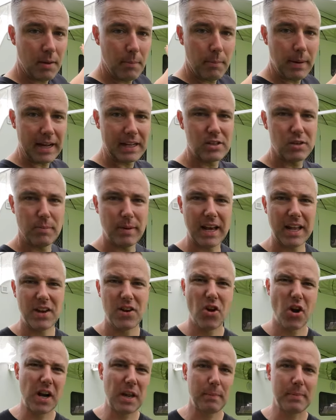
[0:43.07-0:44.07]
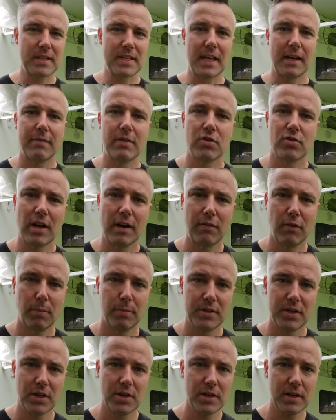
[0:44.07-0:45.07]
back to about ninety percent of its travel
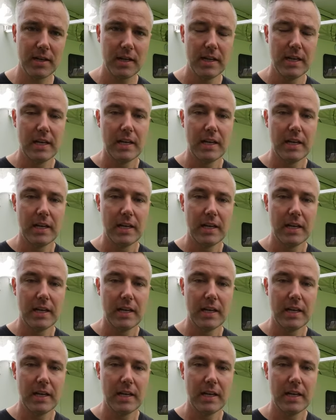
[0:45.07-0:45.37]
position.